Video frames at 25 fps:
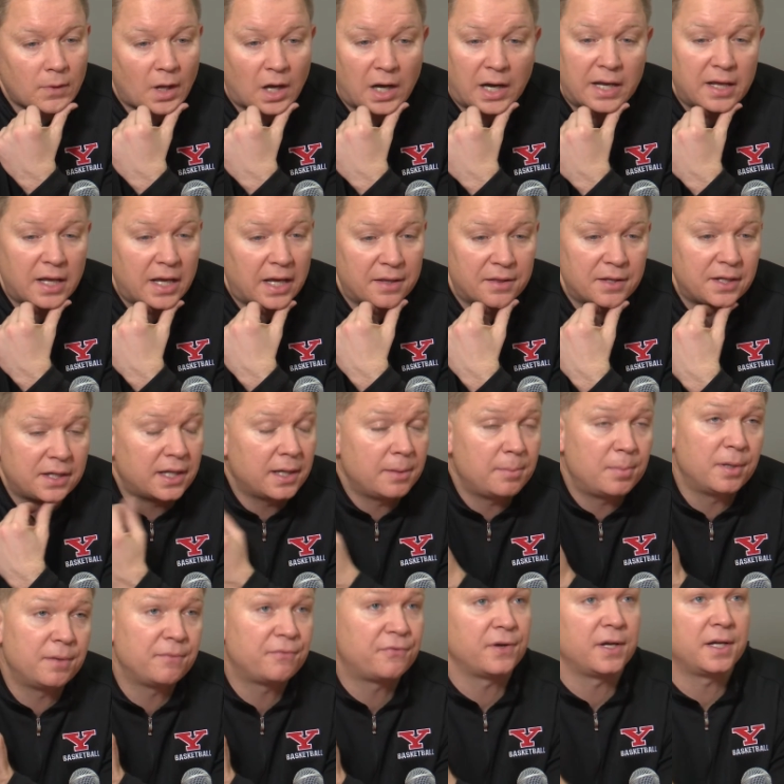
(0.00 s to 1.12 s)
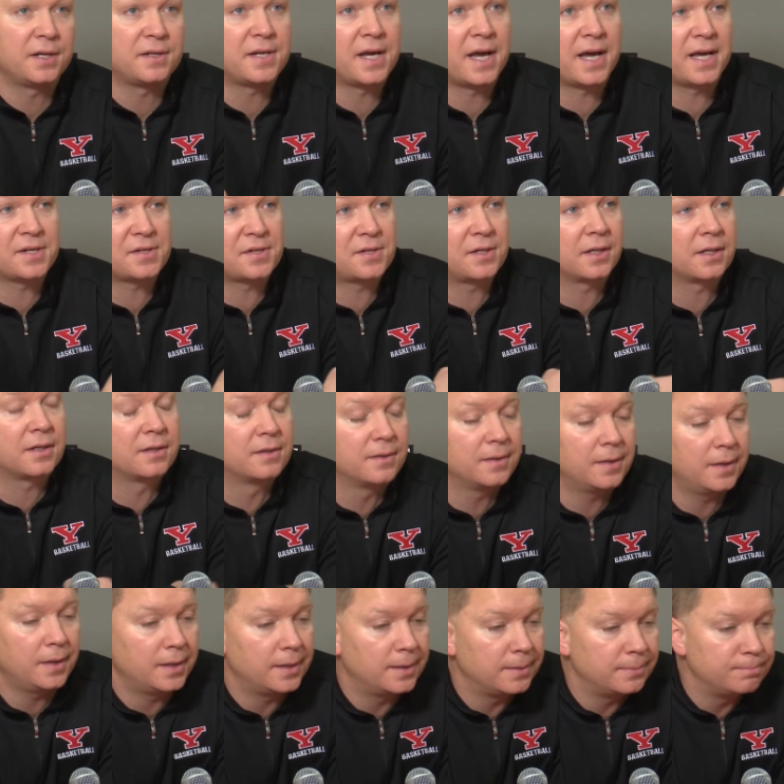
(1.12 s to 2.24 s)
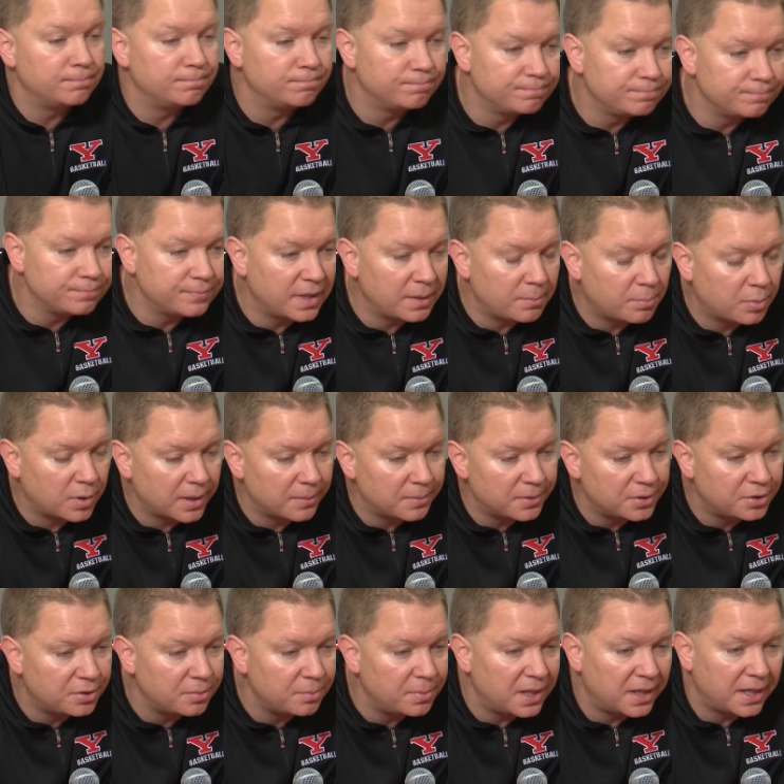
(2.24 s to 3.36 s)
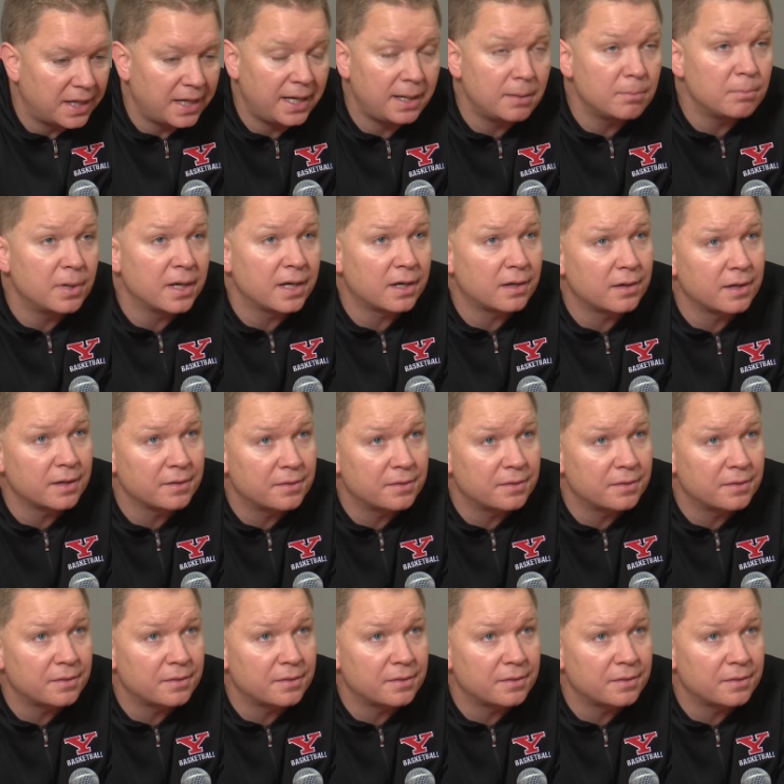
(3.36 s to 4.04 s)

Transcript: I, I think they've been fantastic. Um, they probably should be a game better.